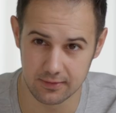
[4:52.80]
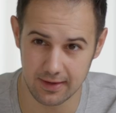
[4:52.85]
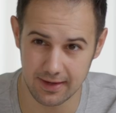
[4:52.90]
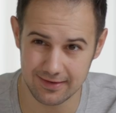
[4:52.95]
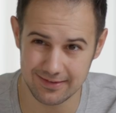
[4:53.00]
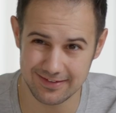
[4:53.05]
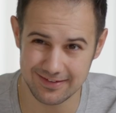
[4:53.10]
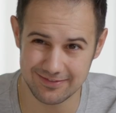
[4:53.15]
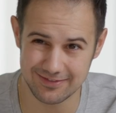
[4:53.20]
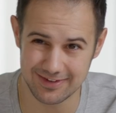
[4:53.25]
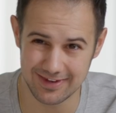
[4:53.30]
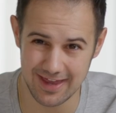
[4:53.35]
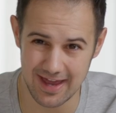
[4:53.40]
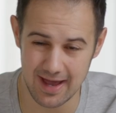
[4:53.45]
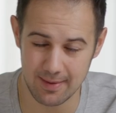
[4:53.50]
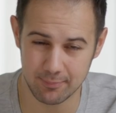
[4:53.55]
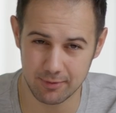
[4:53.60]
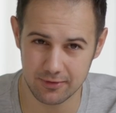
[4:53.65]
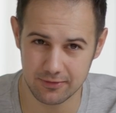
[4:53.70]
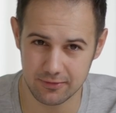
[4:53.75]
that leaves
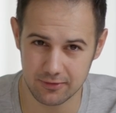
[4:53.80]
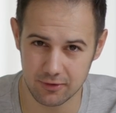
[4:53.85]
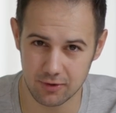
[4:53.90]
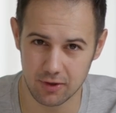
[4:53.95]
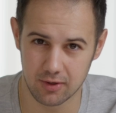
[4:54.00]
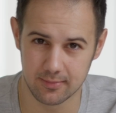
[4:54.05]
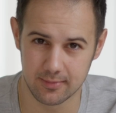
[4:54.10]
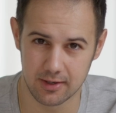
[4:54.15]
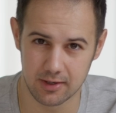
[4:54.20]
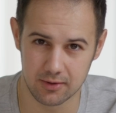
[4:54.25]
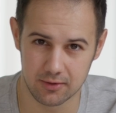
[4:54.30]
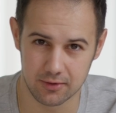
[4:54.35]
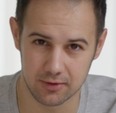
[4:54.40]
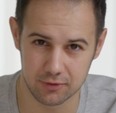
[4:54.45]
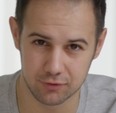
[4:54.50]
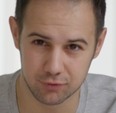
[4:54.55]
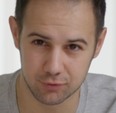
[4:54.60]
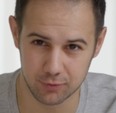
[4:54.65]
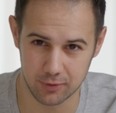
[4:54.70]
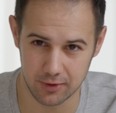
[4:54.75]
Napa, Sonoma, or
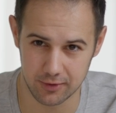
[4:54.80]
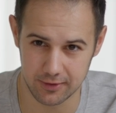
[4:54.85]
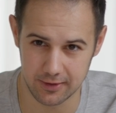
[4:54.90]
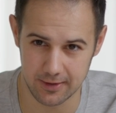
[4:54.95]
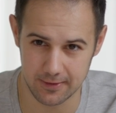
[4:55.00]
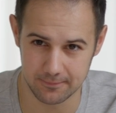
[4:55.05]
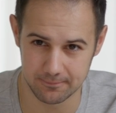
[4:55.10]
Australia.